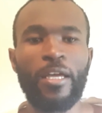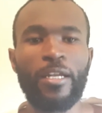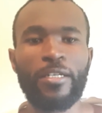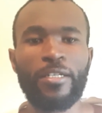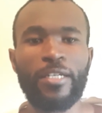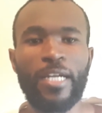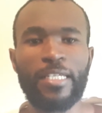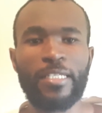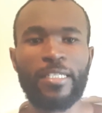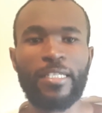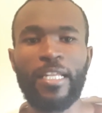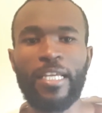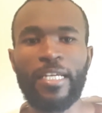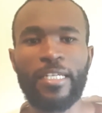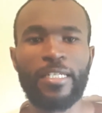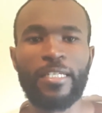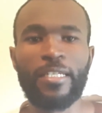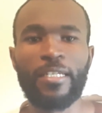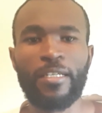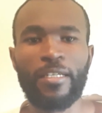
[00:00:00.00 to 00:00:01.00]

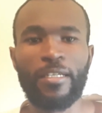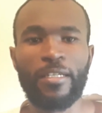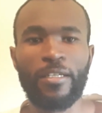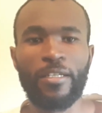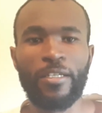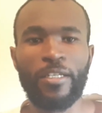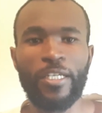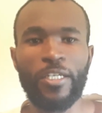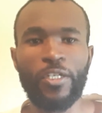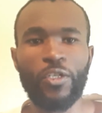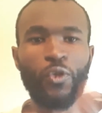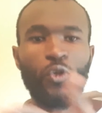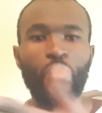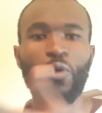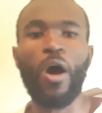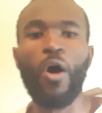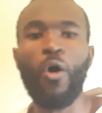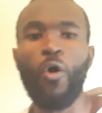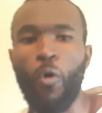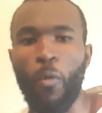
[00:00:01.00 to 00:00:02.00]
translate into
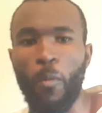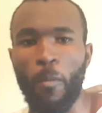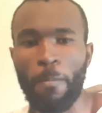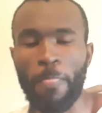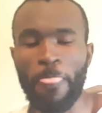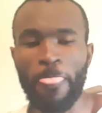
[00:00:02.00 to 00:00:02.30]
your home.